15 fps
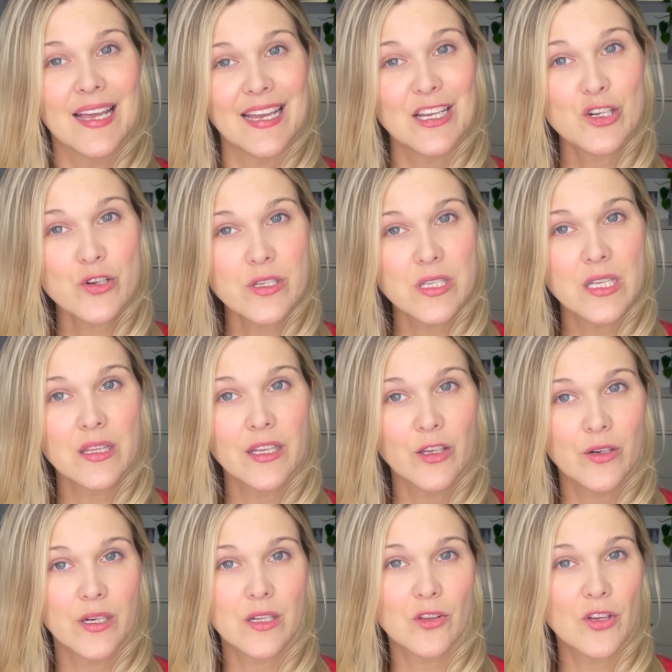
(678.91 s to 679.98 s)
Interestingly, you
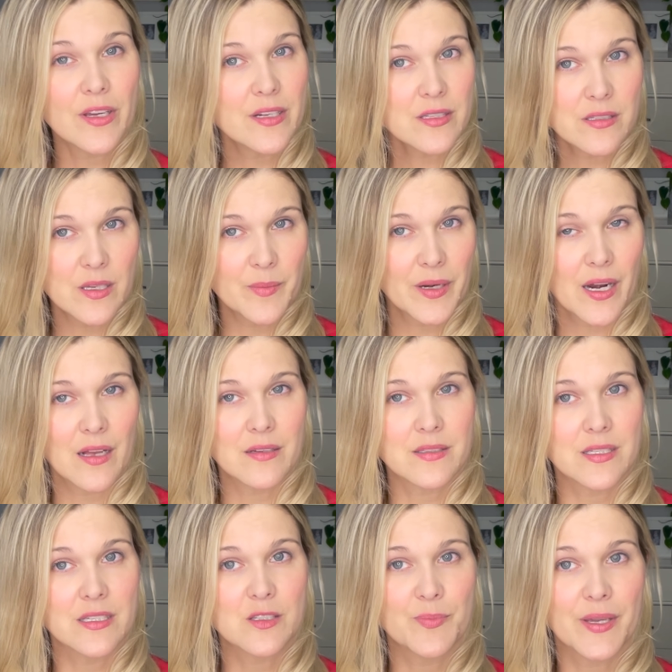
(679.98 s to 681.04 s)
need to look at a semen
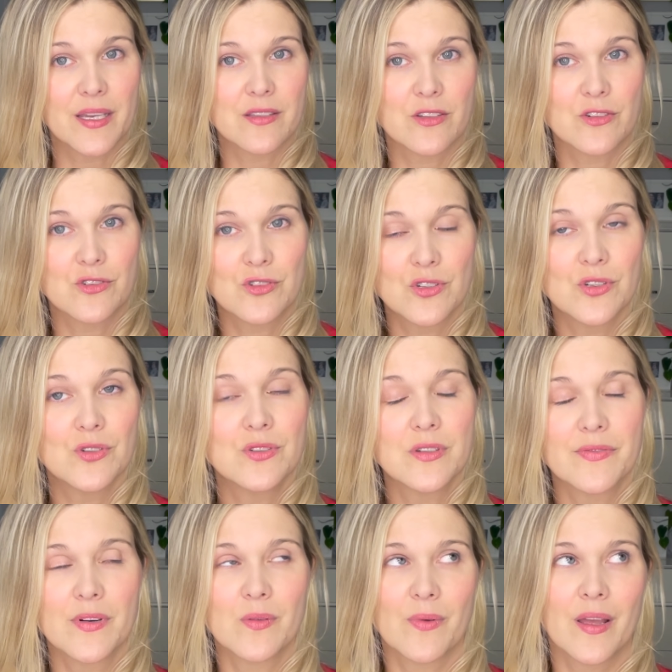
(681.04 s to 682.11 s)
analysis because there's two
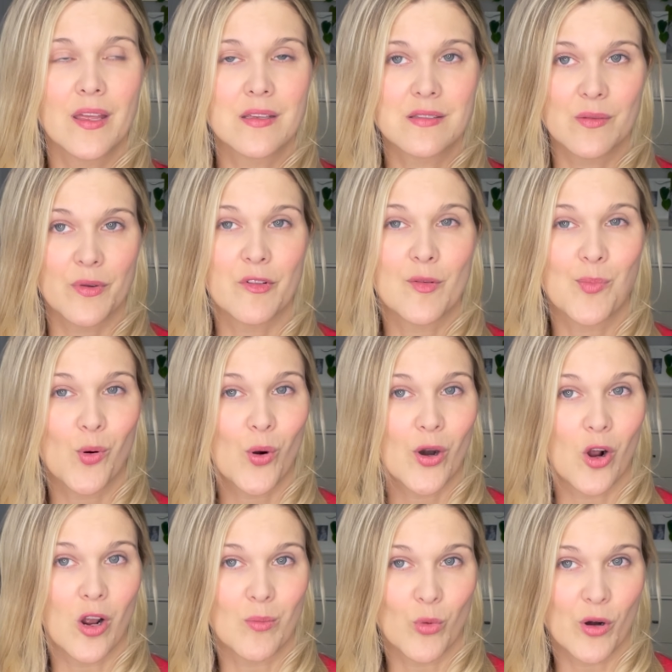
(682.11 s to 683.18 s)
different ways that we report
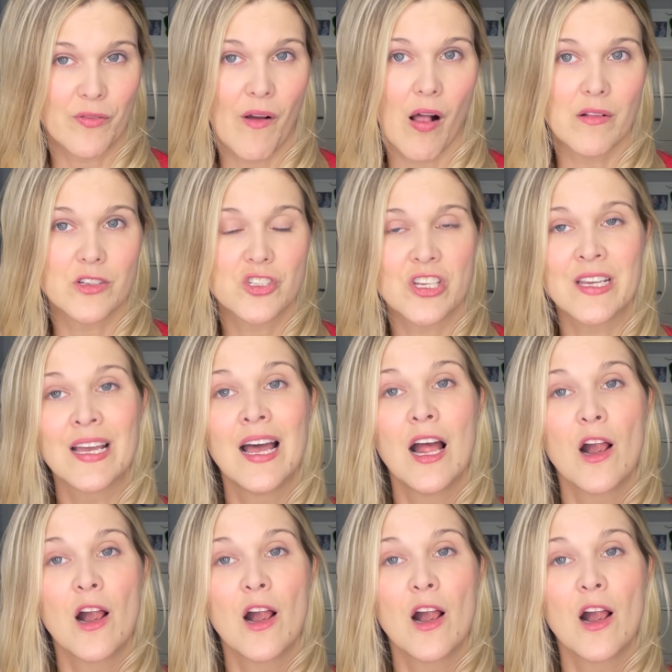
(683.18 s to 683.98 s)
on morphology.